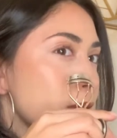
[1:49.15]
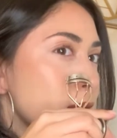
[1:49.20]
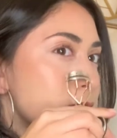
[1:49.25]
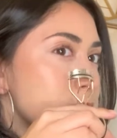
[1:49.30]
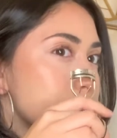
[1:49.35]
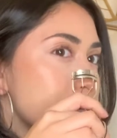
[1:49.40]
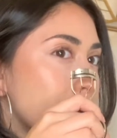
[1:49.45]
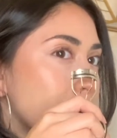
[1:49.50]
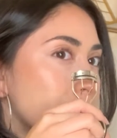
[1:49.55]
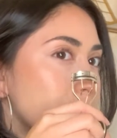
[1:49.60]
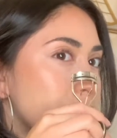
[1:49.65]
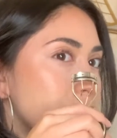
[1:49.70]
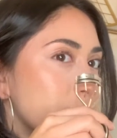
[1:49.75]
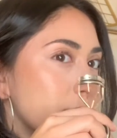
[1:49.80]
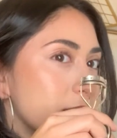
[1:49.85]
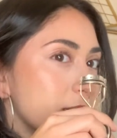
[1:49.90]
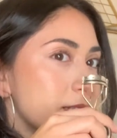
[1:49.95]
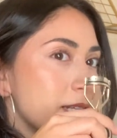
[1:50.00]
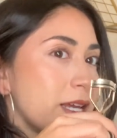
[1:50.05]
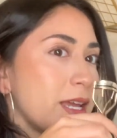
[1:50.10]
So
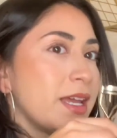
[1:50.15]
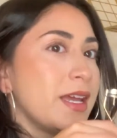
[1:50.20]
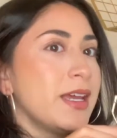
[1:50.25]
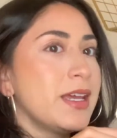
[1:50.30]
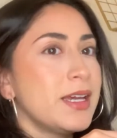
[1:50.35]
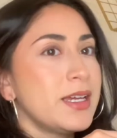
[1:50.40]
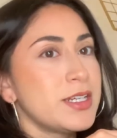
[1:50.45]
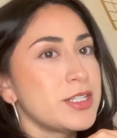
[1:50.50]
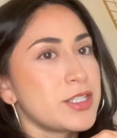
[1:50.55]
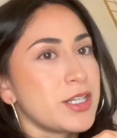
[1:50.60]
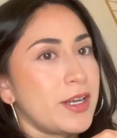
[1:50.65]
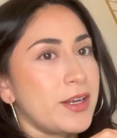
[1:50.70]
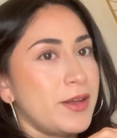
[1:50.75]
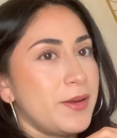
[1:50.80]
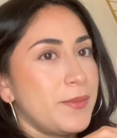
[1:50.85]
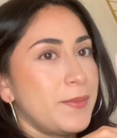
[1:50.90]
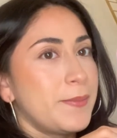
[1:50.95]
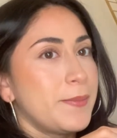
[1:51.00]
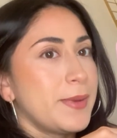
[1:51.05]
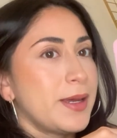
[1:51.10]
let's see. Shout out
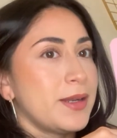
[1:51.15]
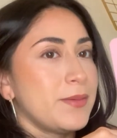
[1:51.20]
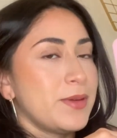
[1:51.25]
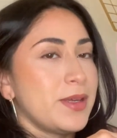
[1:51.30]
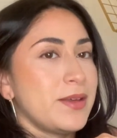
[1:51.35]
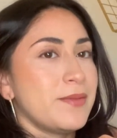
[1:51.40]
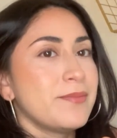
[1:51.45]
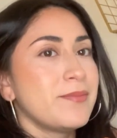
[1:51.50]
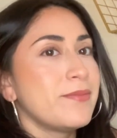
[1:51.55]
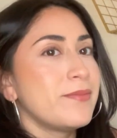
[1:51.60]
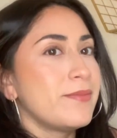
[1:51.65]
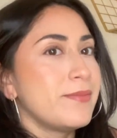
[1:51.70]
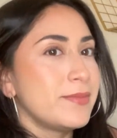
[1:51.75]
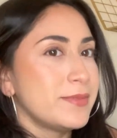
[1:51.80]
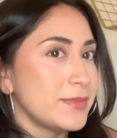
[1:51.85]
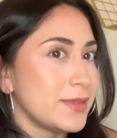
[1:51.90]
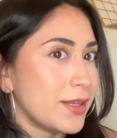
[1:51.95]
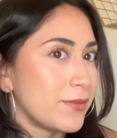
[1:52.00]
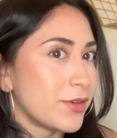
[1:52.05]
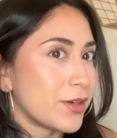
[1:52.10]
Patty B.
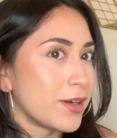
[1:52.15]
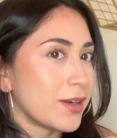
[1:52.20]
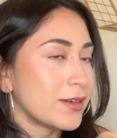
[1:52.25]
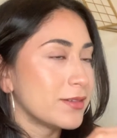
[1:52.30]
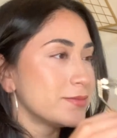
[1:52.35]
Love her.